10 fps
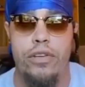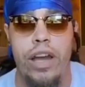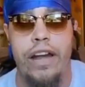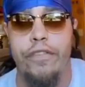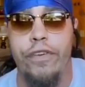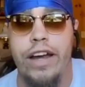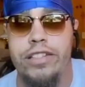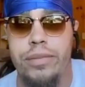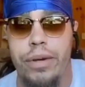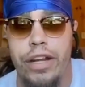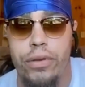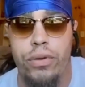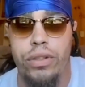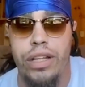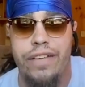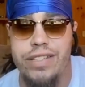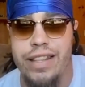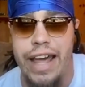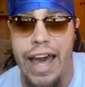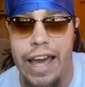you got to find somebody who loves
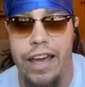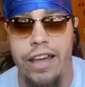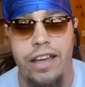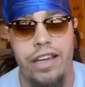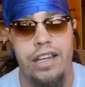that.